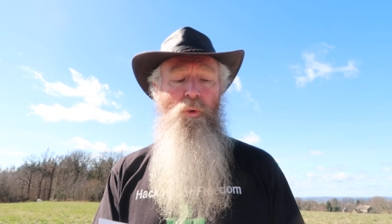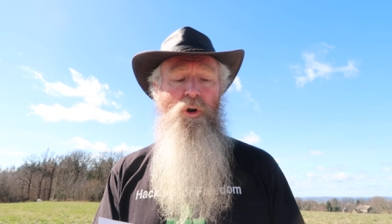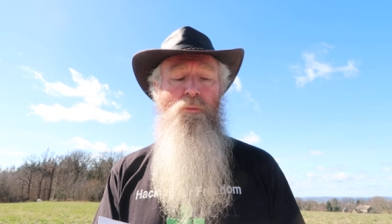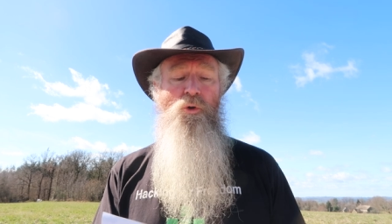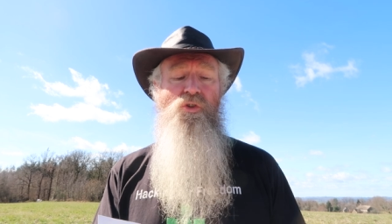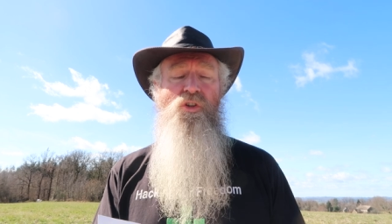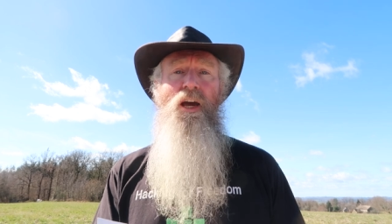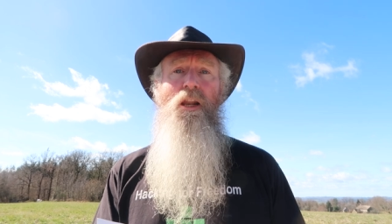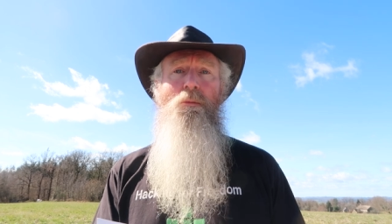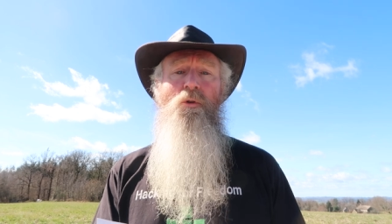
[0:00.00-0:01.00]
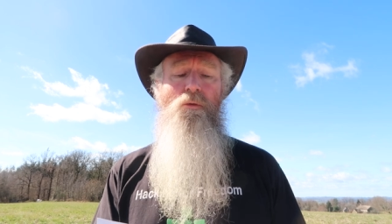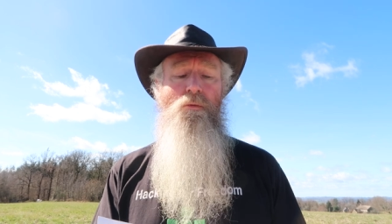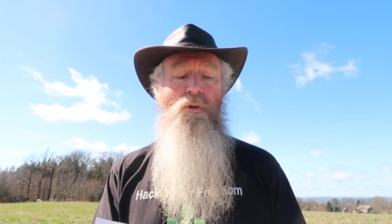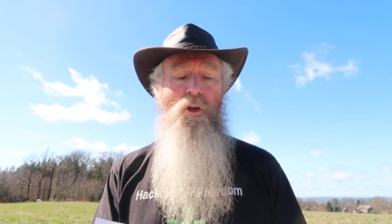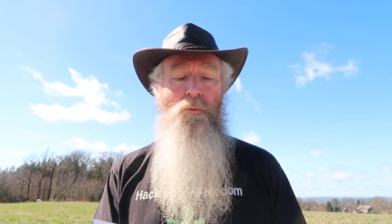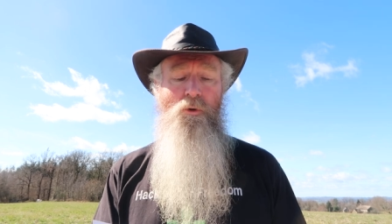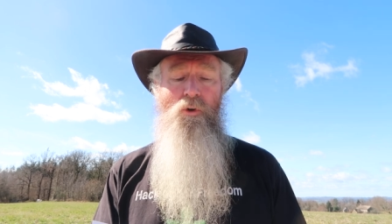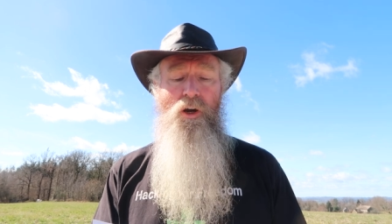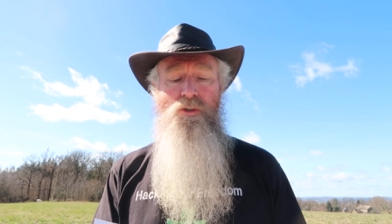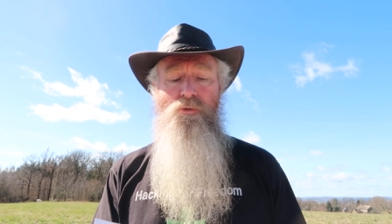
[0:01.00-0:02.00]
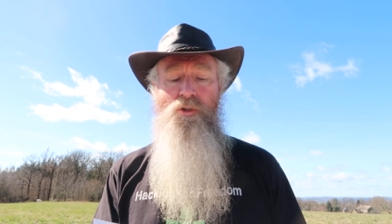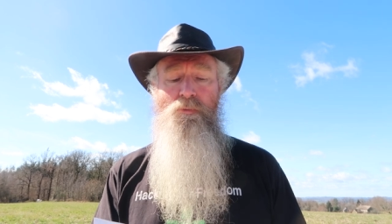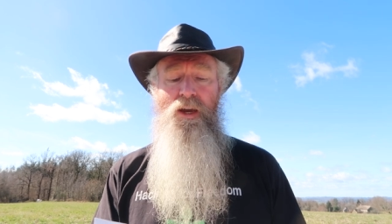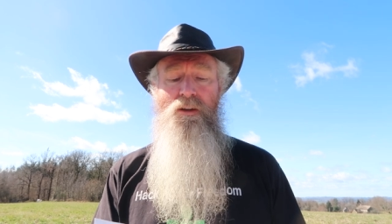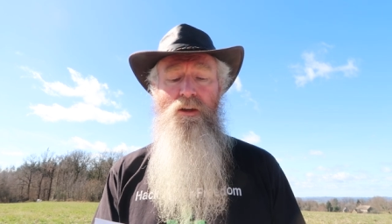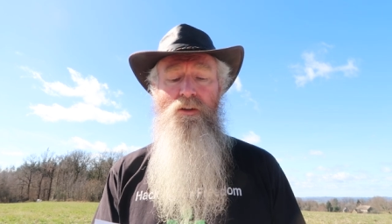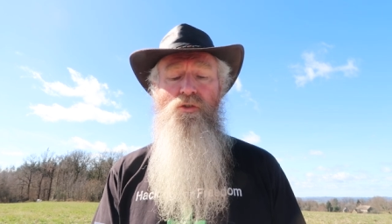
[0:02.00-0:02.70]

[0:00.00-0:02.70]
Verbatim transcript: we want a more scalable, human rights respecting